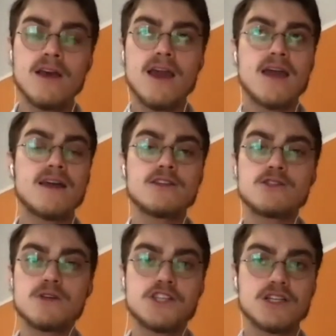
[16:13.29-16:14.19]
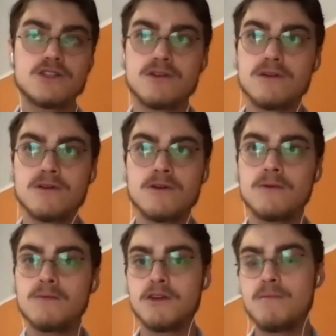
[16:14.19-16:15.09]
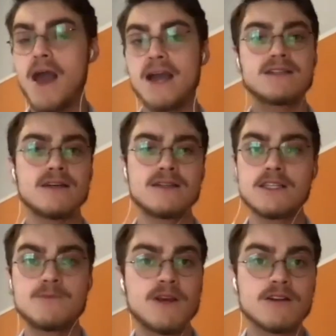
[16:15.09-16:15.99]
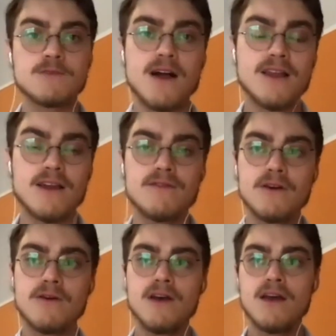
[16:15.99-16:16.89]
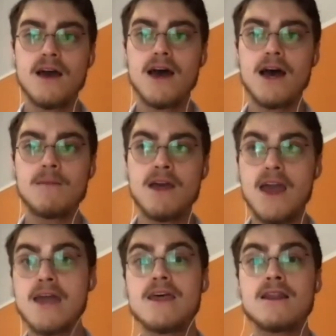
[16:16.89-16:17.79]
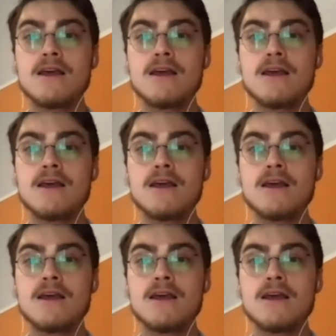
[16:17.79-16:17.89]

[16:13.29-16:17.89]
and then switching to back to speaker spotlight view, and then